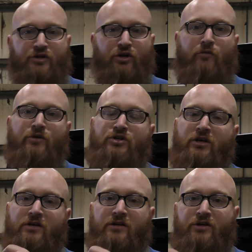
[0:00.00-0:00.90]
Sun
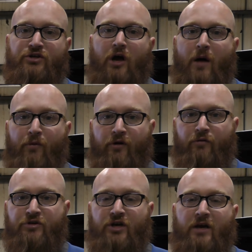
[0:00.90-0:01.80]
machines in a shop when you
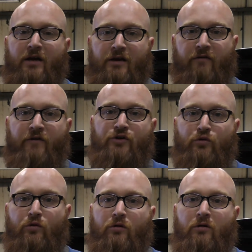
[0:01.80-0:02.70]
would check
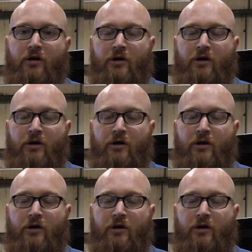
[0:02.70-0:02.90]
individual